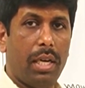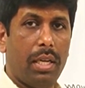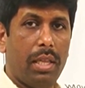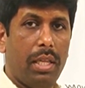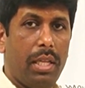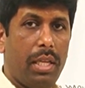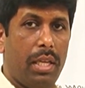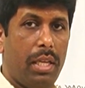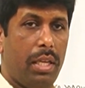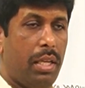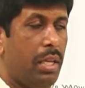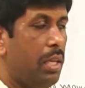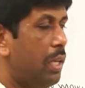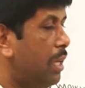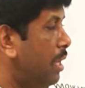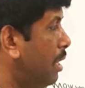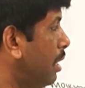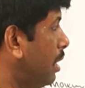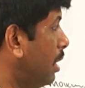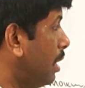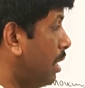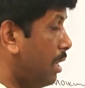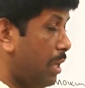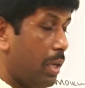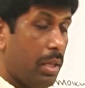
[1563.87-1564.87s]
they
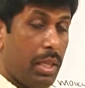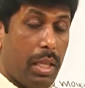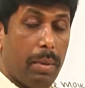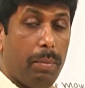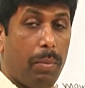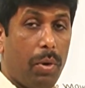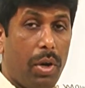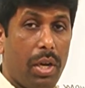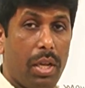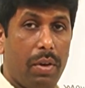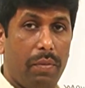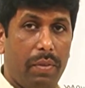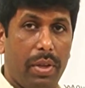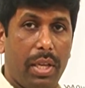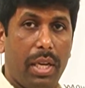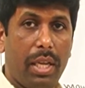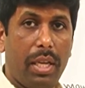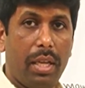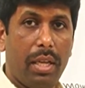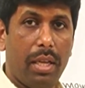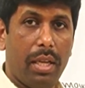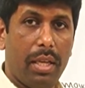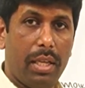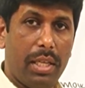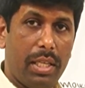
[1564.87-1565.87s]
boil
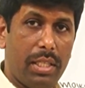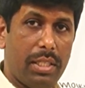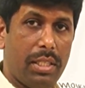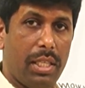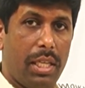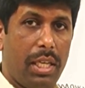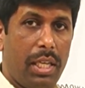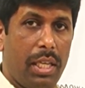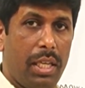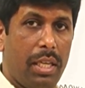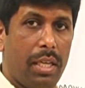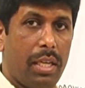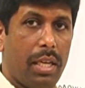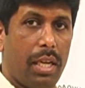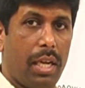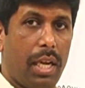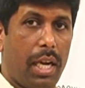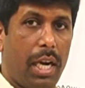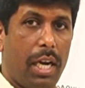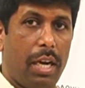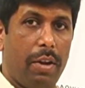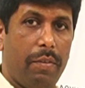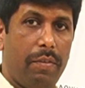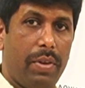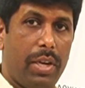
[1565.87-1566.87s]
very easily
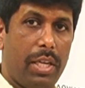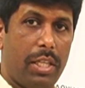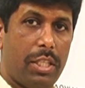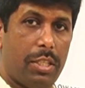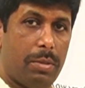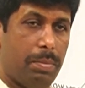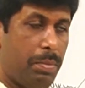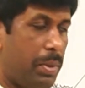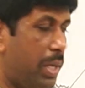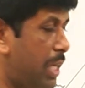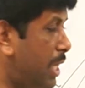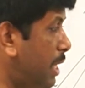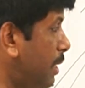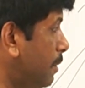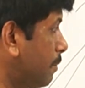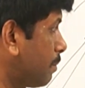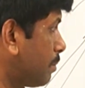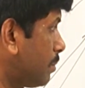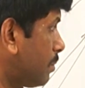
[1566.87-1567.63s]
and very speed.